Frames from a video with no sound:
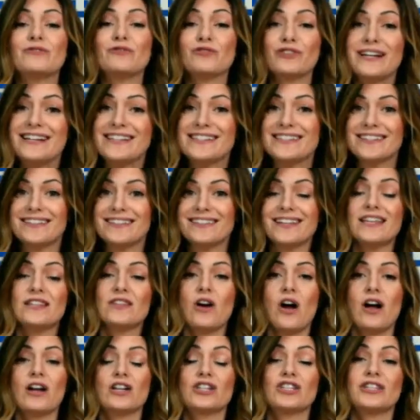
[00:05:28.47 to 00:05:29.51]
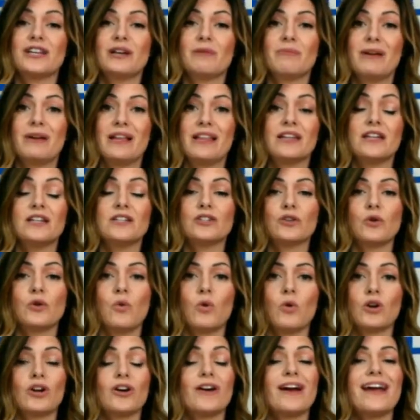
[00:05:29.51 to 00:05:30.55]
recently launched the ability to
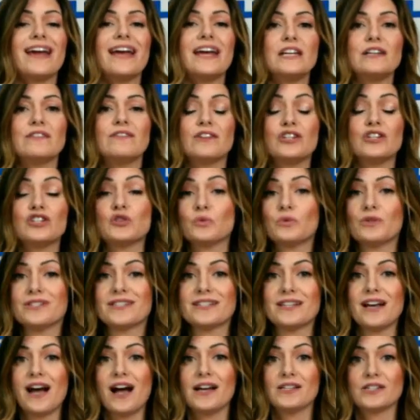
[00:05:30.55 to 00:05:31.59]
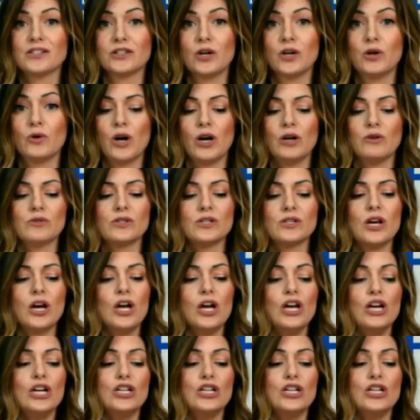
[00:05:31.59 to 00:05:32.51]
order individual size logos.